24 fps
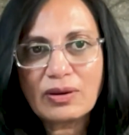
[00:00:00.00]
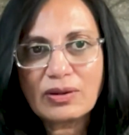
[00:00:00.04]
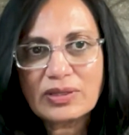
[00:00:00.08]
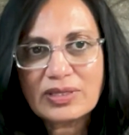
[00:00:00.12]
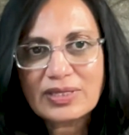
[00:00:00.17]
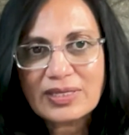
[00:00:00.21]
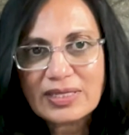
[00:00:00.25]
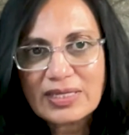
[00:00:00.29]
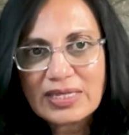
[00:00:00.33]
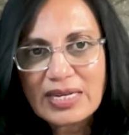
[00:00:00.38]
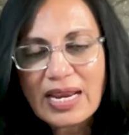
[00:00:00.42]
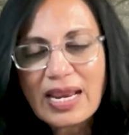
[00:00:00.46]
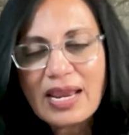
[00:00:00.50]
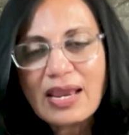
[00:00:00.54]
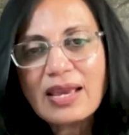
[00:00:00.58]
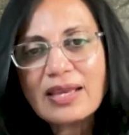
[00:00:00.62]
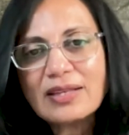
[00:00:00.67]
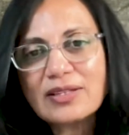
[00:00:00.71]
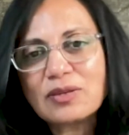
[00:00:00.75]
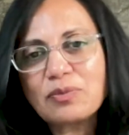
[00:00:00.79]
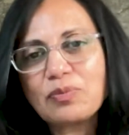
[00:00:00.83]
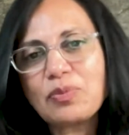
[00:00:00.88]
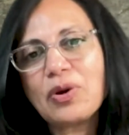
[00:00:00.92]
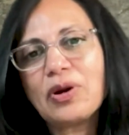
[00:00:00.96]
stay
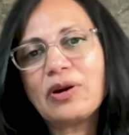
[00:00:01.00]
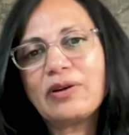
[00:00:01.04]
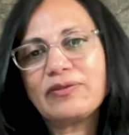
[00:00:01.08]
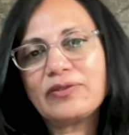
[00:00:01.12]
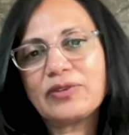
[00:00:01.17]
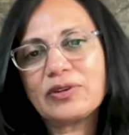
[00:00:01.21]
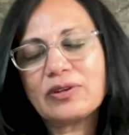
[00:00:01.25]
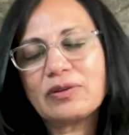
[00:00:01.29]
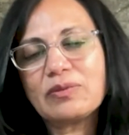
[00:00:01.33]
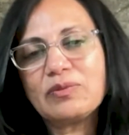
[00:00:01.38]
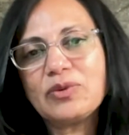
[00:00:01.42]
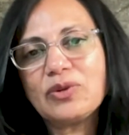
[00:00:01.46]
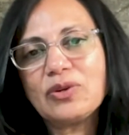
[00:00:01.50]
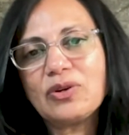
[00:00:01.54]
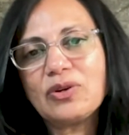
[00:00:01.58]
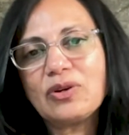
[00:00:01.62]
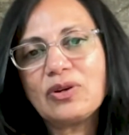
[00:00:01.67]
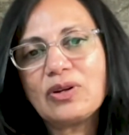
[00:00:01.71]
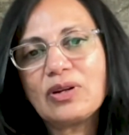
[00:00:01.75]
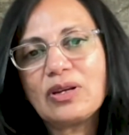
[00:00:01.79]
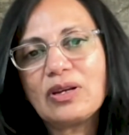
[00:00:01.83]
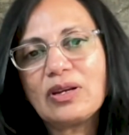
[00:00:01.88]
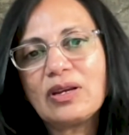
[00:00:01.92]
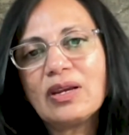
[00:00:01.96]
as a part of the
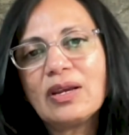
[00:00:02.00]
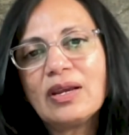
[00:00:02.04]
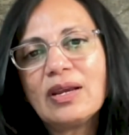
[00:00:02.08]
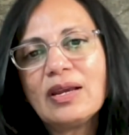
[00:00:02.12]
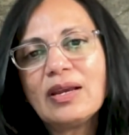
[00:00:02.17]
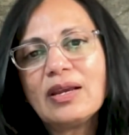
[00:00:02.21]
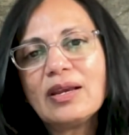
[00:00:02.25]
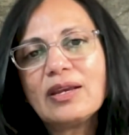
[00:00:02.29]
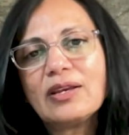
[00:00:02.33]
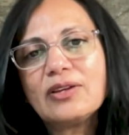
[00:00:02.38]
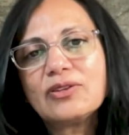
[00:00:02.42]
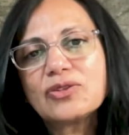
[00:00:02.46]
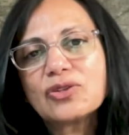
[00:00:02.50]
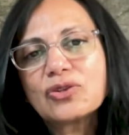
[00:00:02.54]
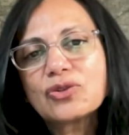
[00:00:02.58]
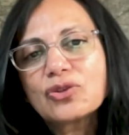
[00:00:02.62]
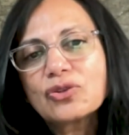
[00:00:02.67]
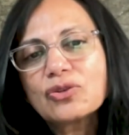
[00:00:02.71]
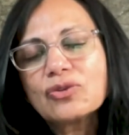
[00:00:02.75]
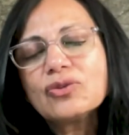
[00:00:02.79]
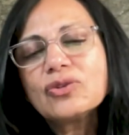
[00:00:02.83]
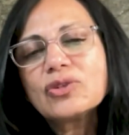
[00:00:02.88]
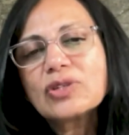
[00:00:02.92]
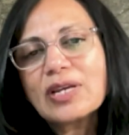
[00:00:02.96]
community is a
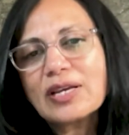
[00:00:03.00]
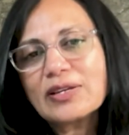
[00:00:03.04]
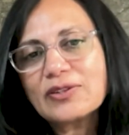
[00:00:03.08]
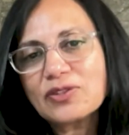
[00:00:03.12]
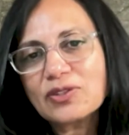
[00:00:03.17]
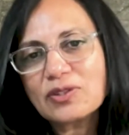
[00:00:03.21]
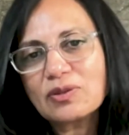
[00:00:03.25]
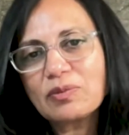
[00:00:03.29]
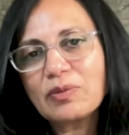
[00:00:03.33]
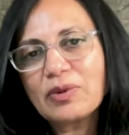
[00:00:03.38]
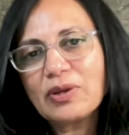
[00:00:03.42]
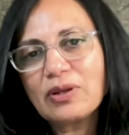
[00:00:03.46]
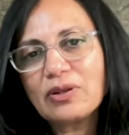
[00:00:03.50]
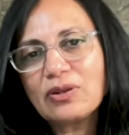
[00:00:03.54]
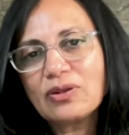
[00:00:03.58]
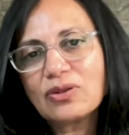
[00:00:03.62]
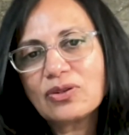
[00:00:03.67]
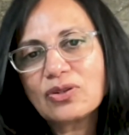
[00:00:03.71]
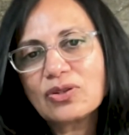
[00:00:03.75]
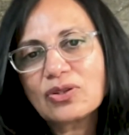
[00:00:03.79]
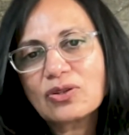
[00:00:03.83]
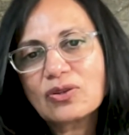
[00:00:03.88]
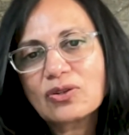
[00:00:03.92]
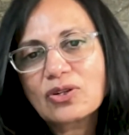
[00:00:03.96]
true testament
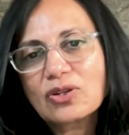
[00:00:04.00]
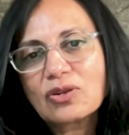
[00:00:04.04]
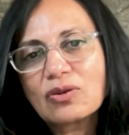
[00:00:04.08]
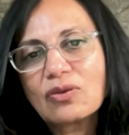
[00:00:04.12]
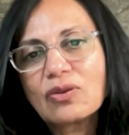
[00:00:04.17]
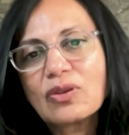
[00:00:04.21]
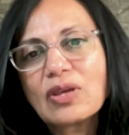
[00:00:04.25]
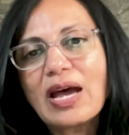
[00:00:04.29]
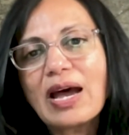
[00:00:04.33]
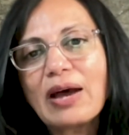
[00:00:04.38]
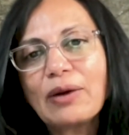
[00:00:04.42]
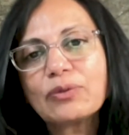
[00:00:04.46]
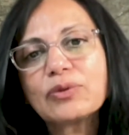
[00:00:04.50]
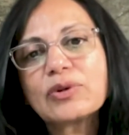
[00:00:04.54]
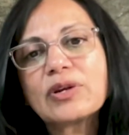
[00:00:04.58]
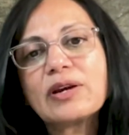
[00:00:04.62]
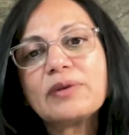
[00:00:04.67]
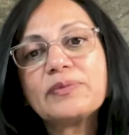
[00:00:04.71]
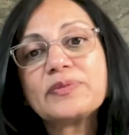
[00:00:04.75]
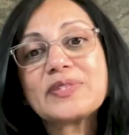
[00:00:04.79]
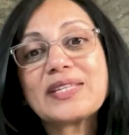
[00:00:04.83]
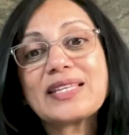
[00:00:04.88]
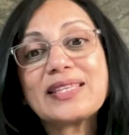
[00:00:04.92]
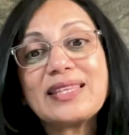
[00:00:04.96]
to the
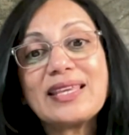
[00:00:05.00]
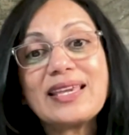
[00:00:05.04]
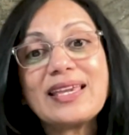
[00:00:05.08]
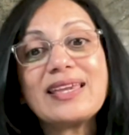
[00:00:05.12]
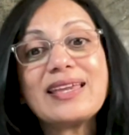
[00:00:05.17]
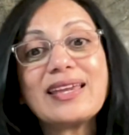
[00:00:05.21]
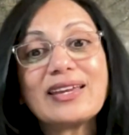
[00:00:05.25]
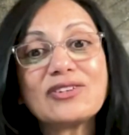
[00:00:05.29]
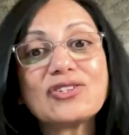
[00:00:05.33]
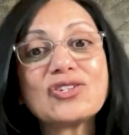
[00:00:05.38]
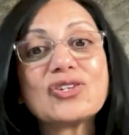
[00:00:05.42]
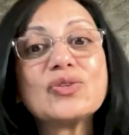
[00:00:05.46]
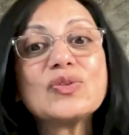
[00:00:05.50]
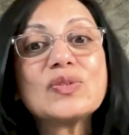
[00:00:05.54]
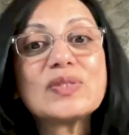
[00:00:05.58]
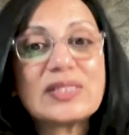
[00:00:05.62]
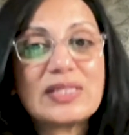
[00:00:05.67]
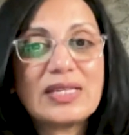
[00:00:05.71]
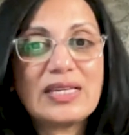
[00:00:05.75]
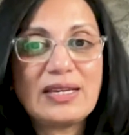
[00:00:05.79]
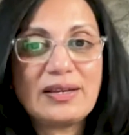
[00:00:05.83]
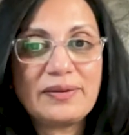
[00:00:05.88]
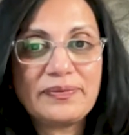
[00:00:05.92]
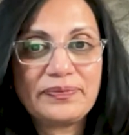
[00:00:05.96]
outcomes that they get to
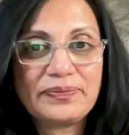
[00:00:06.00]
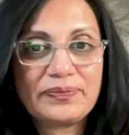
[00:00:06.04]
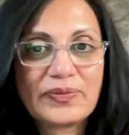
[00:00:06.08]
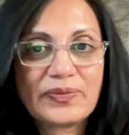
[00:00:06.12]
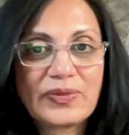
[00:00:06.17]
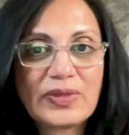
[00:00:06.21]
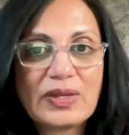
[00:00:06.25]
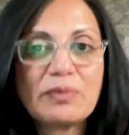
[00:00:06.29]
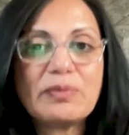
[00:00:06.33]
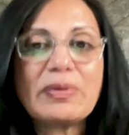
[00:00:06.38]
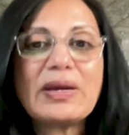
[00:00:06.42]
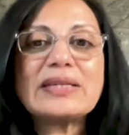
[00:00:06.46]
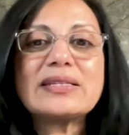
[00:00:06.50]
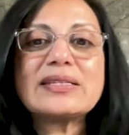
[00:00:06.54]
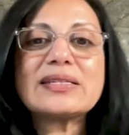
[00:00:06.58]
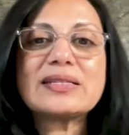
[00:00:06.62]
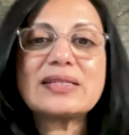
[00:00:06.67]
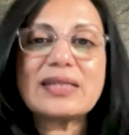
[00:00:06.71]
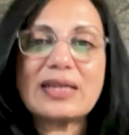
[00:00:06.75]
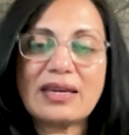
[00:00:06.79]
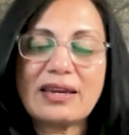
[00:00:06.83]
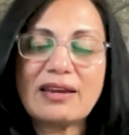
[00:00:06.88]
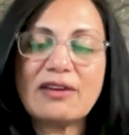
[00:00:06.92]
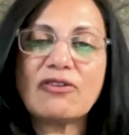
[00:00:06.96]
see by
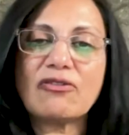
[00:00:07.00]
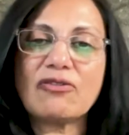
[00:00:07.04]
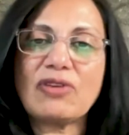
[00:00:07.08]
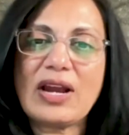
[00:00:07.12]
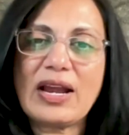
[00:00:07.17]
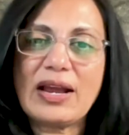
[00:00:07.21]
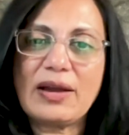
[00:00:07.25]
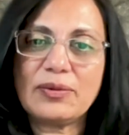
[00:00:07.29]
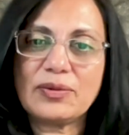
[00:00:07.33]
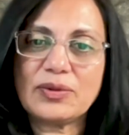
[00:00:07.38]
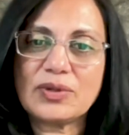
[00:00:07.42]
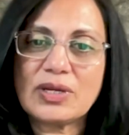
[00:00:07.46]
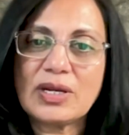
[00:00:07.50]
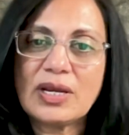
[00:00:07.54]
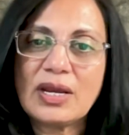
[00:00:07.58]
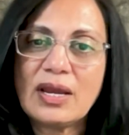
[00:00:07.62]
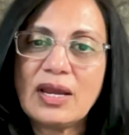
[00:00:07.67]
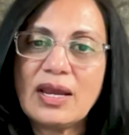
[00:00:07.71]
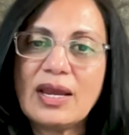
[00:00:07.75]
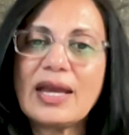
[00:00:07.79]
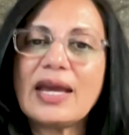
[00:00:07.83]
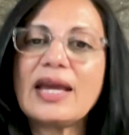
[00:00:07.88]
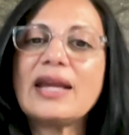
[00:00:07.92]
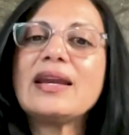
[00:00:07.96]
sticking around
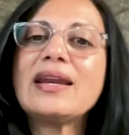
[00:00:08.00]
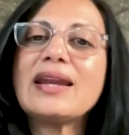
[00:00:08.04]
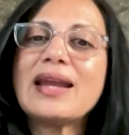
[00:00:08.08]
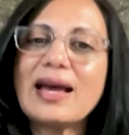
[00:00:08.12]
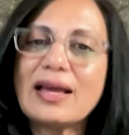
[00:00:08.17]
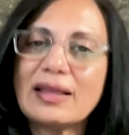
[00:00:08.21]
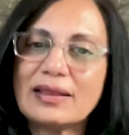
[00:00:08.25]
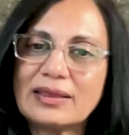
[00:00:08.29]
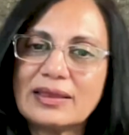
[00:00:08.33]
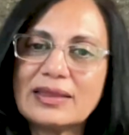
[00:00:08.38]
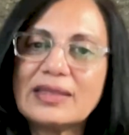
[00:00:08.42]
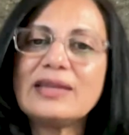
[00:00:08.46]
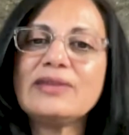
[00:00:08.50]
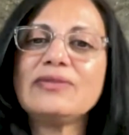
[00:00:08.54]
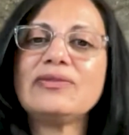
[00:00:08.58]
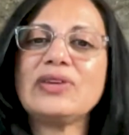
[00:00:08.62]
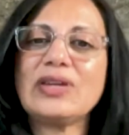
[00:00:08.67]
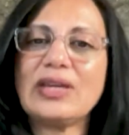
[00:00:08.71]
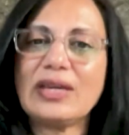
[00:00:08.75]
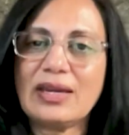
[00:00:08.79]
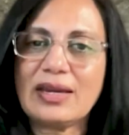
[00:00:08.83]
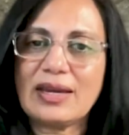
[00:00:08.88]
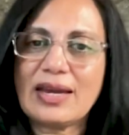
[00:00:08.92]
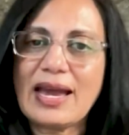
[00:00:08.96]
and not
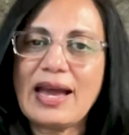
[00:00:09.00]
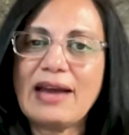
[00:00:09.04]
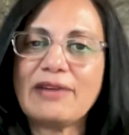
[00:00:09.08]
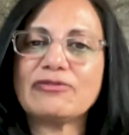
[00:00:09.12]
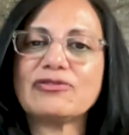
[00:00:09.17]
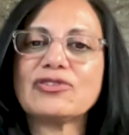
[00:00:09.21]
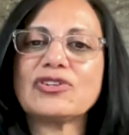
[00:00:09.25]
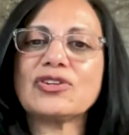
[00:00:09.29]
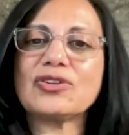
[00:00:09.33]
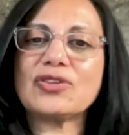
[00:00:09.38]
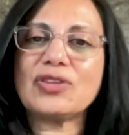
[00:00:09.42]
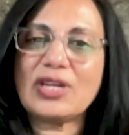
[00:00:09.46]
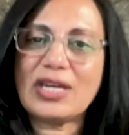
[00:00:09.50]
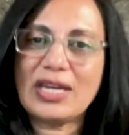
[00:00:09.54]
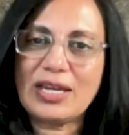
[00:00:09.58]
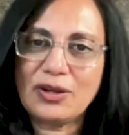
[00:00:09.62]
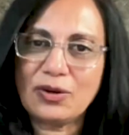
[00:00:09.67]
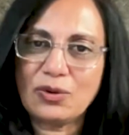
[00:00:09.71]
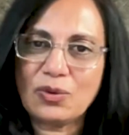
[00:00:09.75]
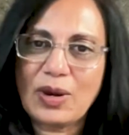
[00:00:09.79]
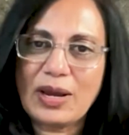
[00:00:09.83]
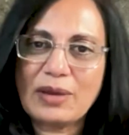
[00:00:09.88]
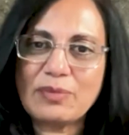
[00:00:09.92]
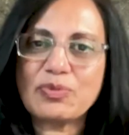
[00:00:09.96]
leaving after the
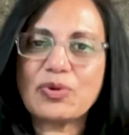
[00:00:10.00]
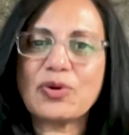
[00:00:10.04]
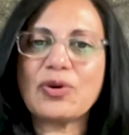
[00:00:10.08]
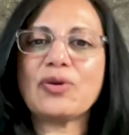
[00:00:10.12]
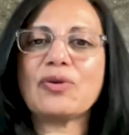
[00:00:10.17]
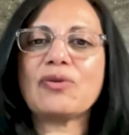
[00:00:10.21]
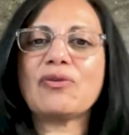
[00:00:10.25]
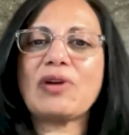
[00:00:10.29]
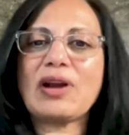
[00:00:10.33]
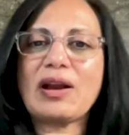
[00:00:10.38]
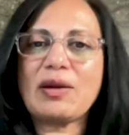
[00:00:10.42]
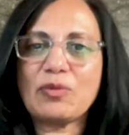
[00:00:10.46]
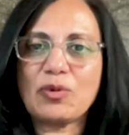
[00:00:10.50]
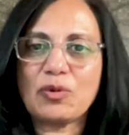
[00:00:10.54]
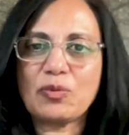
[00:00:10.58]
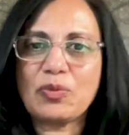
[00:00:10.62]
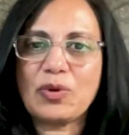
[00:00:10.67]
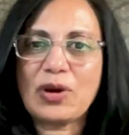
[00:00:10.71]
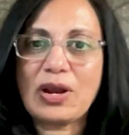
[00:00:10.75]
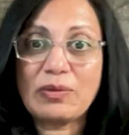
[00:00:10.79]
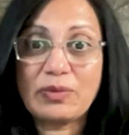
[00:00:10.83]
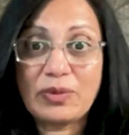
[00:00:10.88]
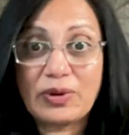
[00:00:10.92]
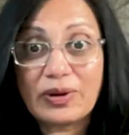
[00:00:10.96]
A2I program or
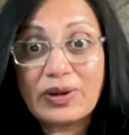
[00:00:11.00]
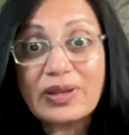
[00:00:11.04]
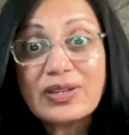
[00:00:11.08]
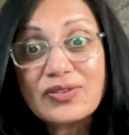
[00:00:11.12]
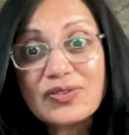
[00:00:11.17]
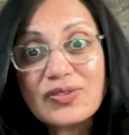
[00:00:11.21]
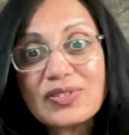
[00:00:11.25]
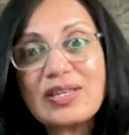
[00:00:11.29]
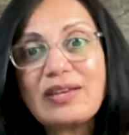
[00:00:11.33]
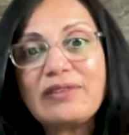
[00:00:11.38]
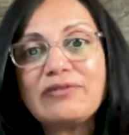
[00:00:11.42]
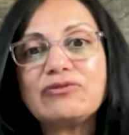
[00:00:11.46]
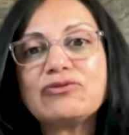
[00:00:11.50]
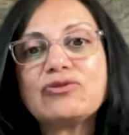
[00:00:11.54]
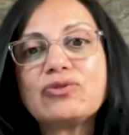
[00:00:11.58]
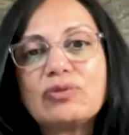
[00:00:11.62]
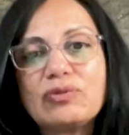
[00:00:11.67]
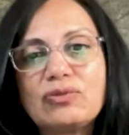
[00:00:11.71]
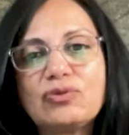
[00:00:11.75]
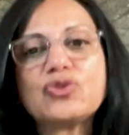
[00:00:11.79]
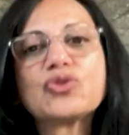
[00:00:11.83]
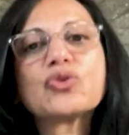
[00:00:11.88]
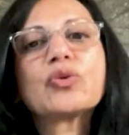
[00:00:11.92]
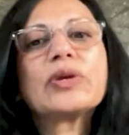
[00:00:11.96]
primary because they've
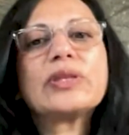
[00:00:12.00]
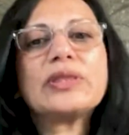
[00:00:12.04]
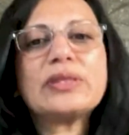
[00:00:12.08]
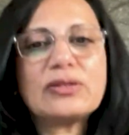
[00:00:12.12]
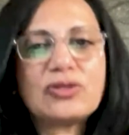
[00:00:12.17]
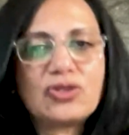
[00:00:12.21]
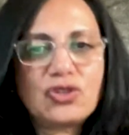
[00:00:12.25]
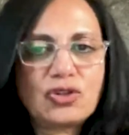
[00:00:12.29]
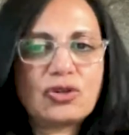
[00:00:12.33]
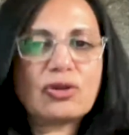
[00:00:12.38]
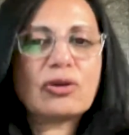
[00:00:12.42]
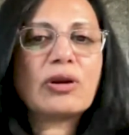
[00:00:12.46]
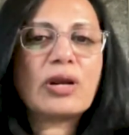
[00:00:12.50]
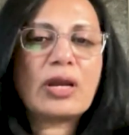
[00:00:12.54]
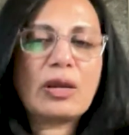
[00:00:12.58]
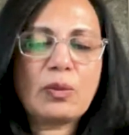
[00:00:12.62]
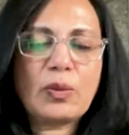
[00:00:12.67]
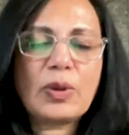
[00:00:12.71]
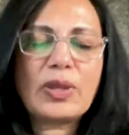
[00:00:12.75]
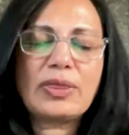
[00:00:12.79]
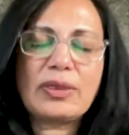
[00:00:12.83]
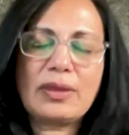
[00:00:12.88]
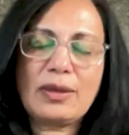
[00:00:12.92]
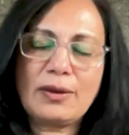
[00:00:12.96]
joined this journey
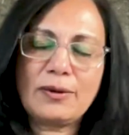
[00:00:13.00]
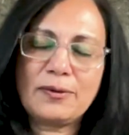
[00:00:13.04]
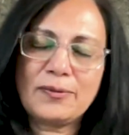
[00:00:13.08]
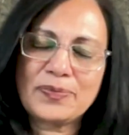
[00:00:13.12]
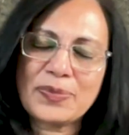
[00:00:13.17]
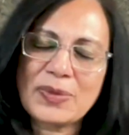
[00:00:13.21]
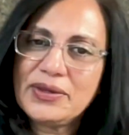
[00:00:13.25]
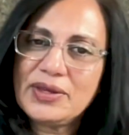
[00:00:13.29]
with you.